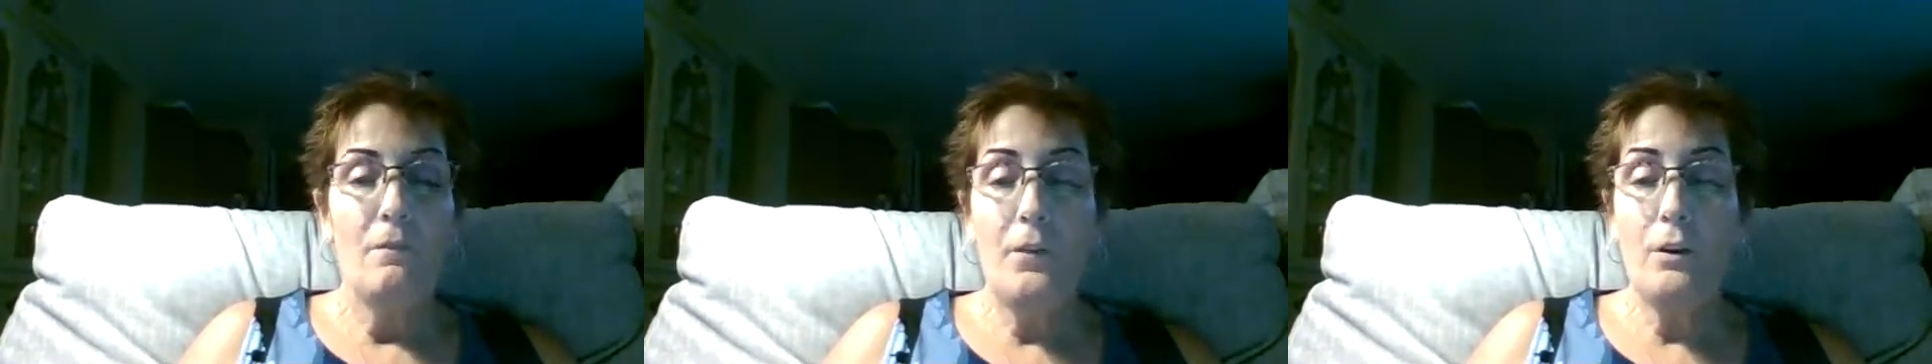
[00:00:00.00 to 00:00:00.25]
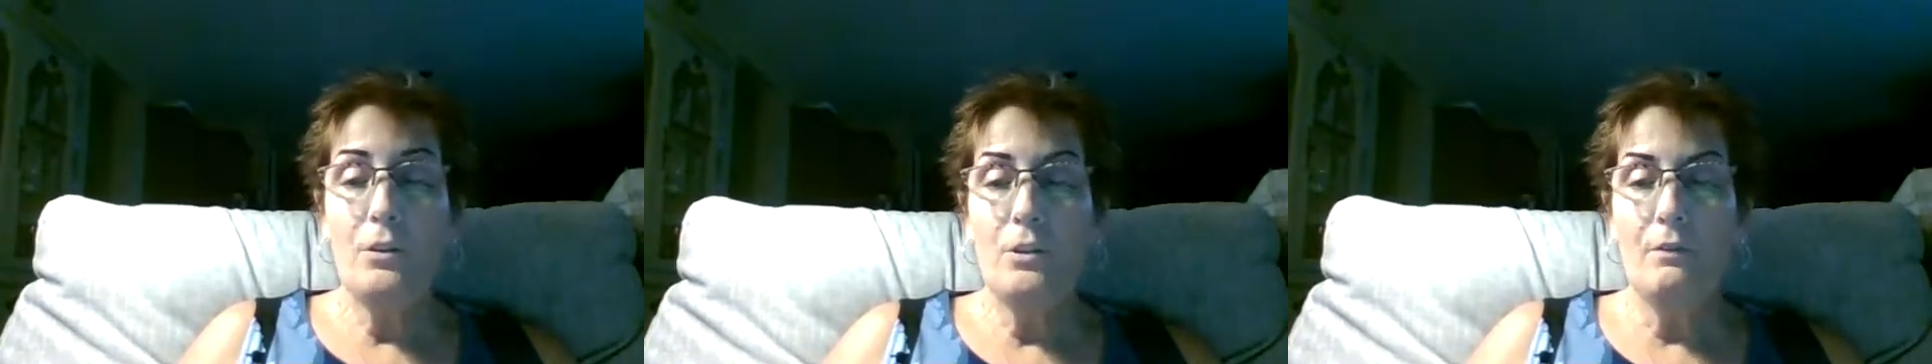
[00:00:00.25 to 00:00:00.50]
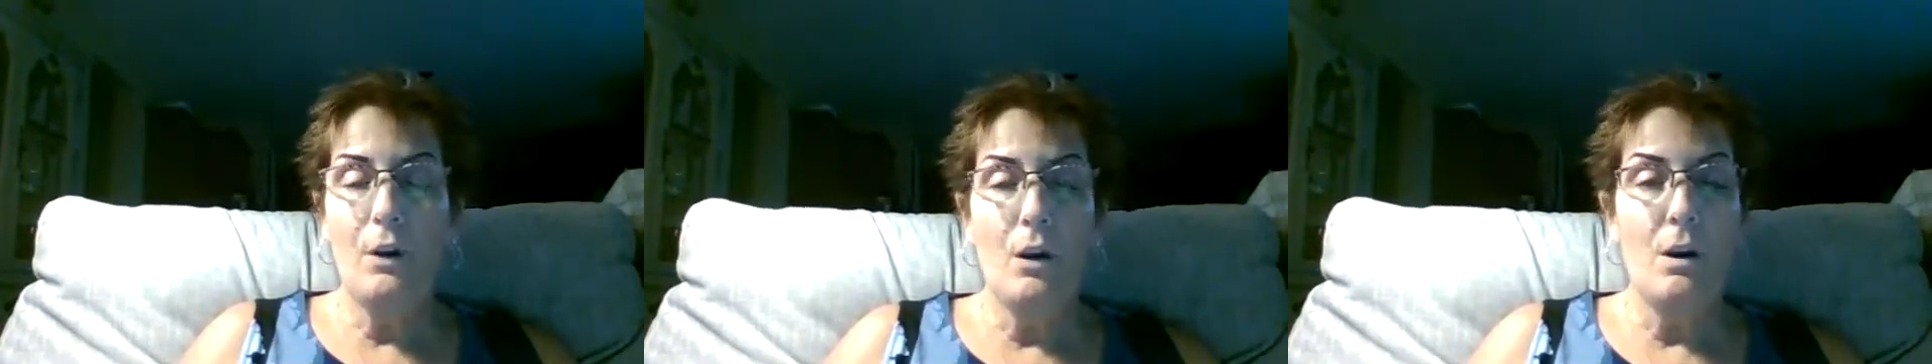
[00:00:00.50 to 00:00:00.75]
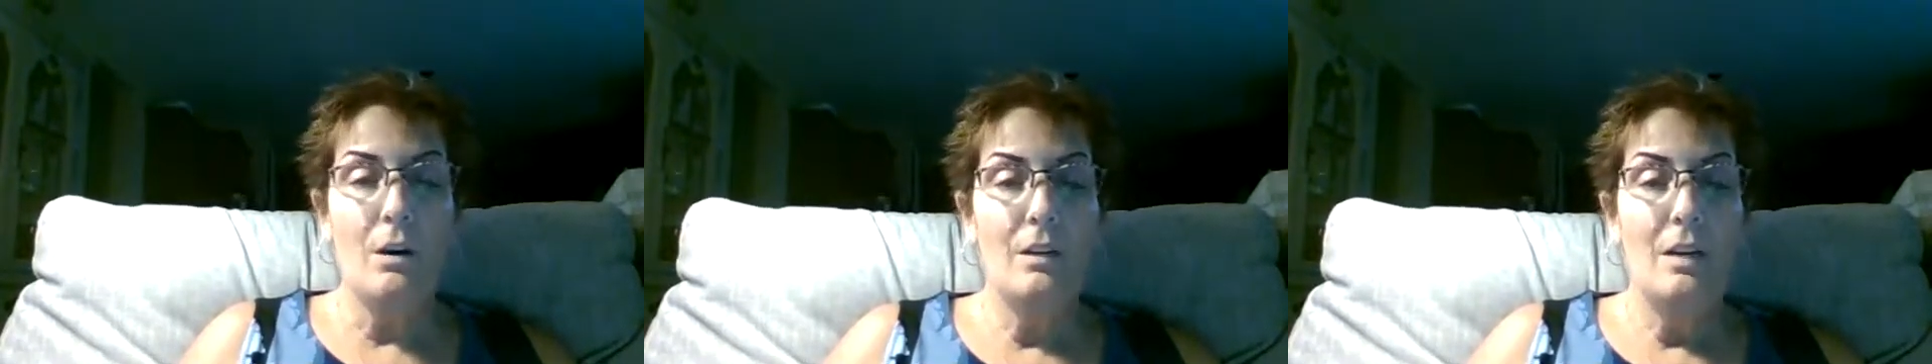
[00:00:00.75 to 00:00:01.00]
First of
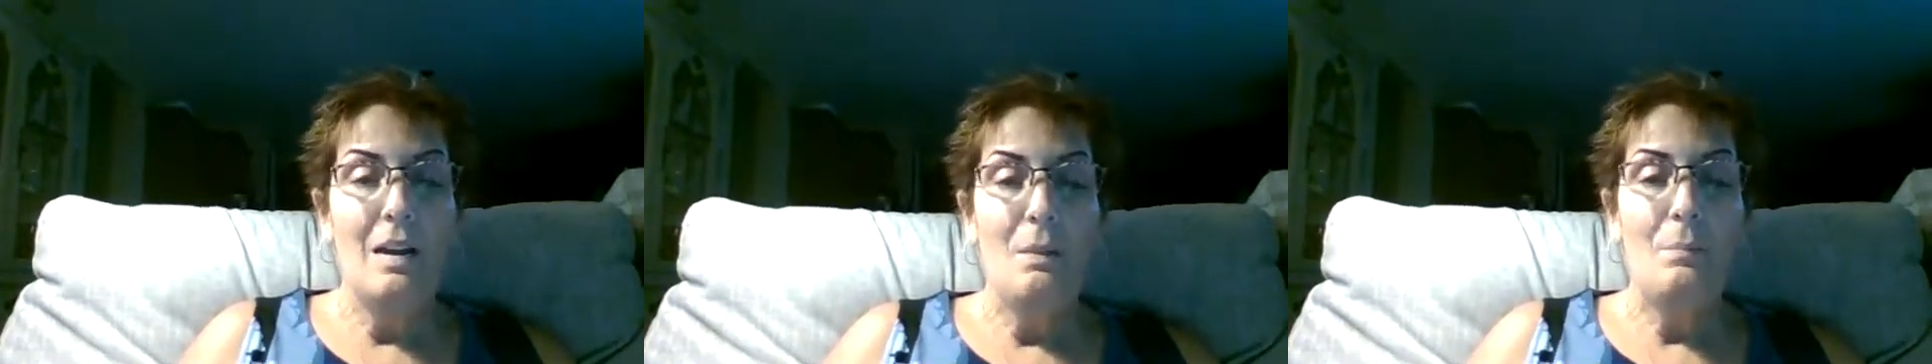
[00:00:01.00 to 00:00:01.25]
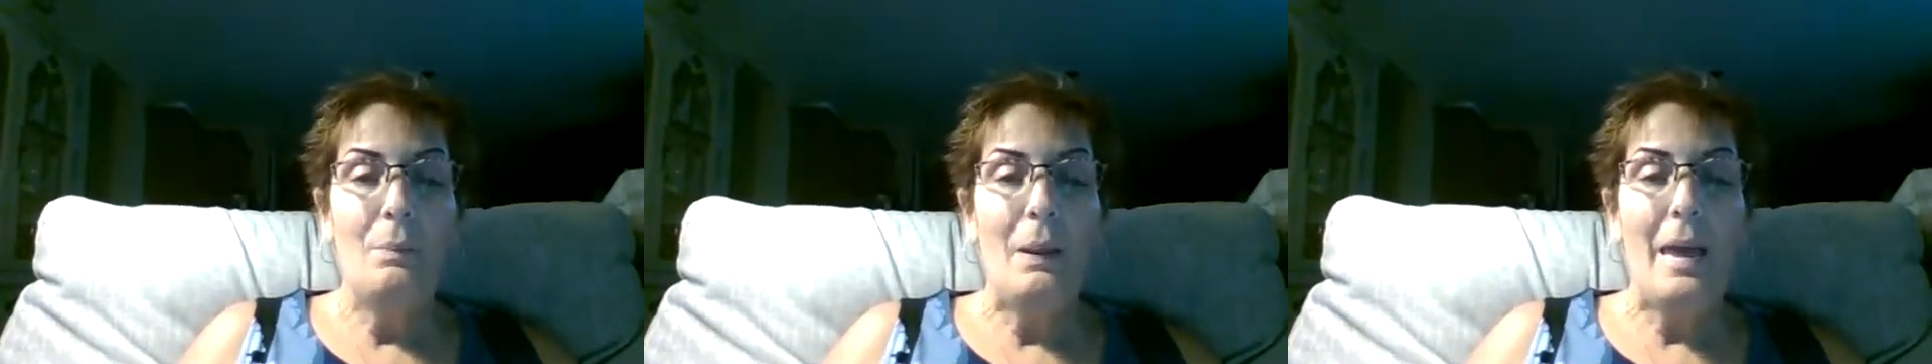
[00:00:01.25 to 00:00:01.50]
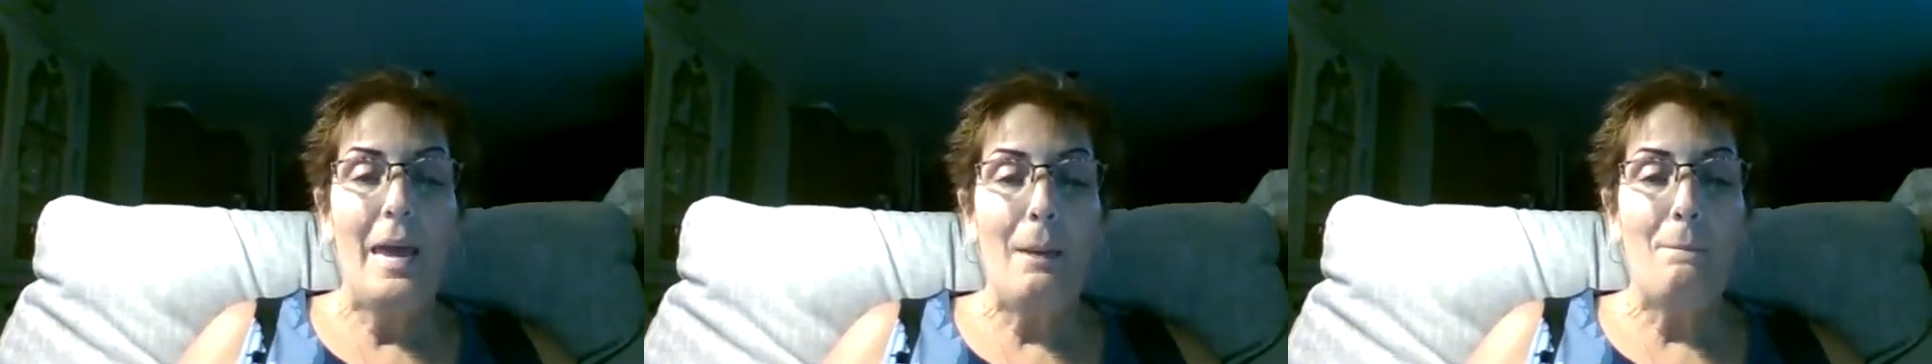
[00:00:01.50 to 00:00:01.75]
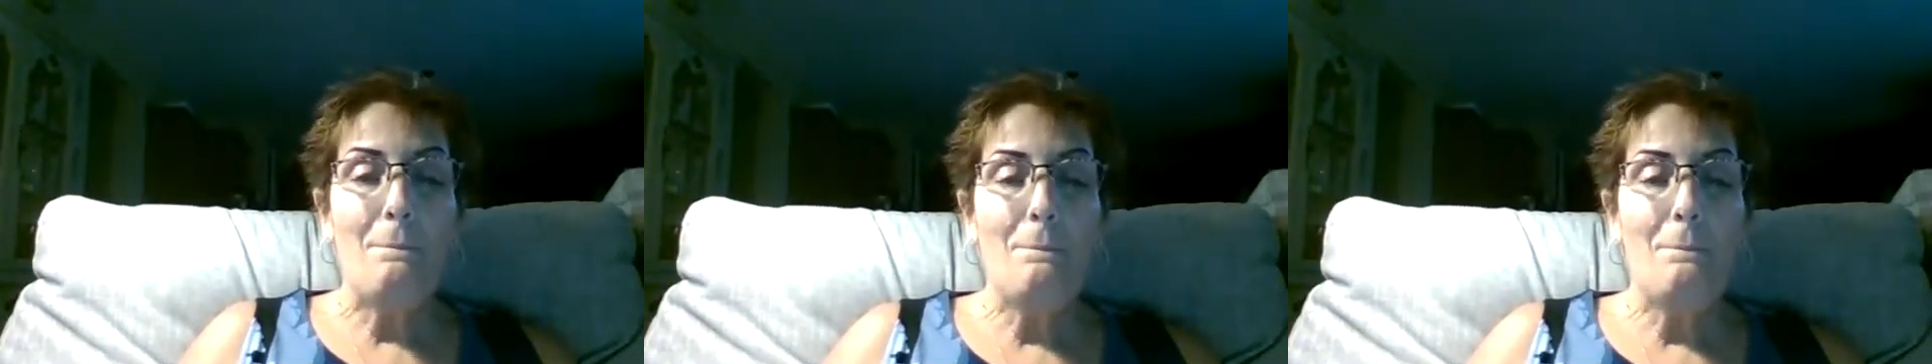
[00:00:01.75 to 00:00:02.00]
all,
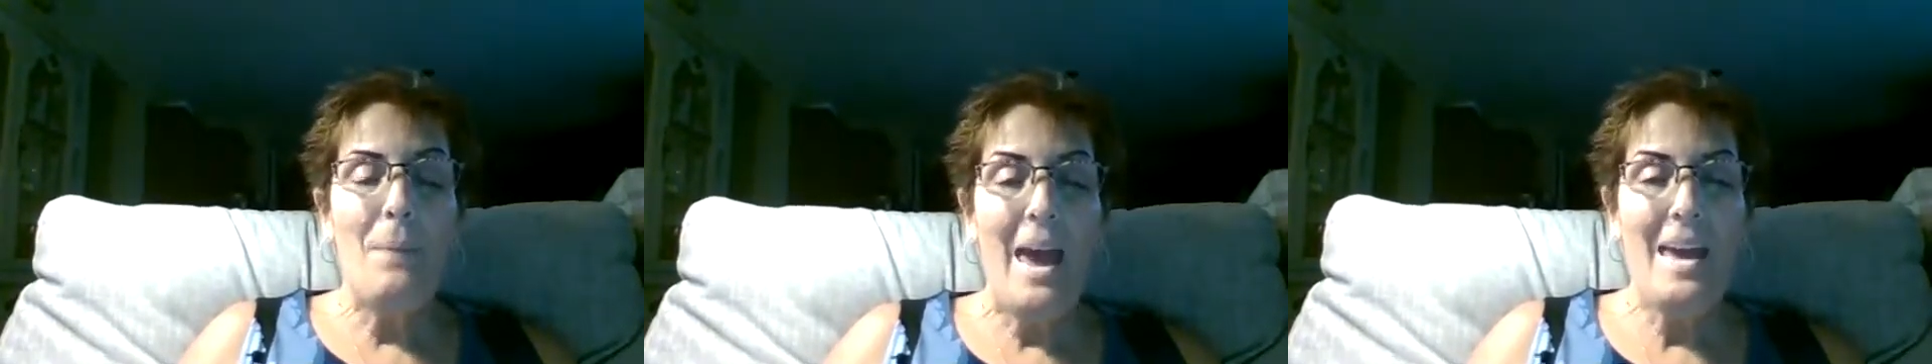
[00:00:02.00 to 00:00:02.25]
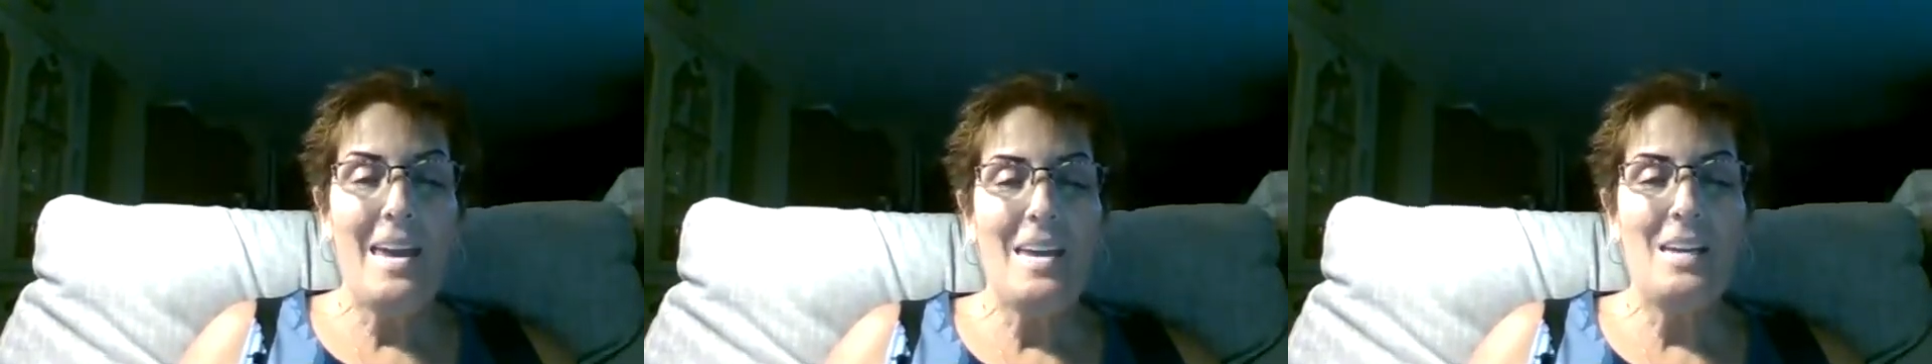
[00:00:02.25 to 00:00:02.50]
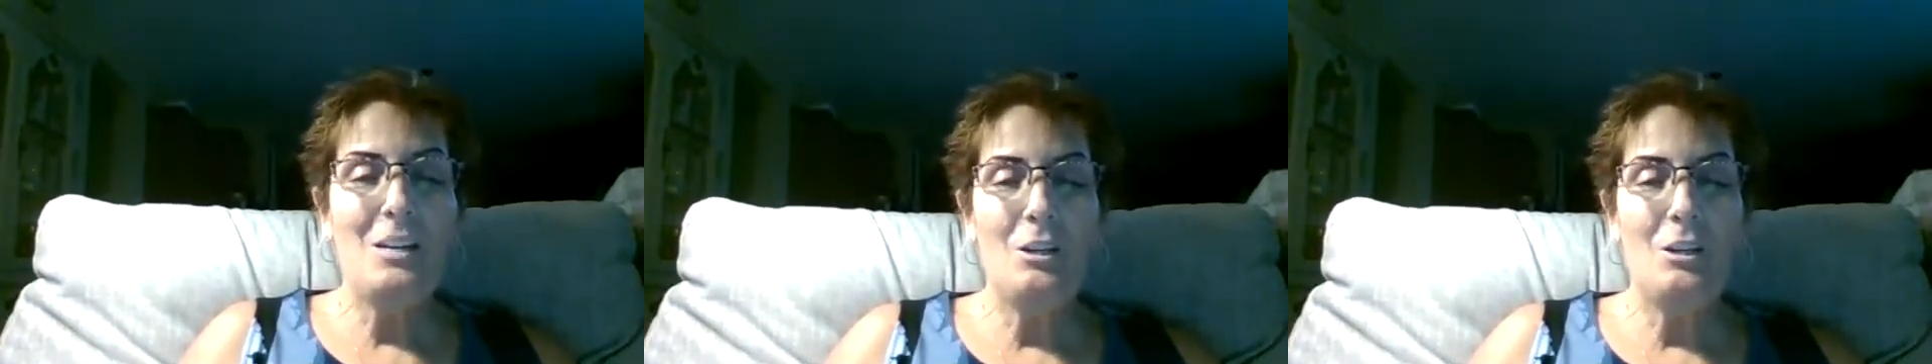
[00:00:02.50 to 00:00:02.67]
paying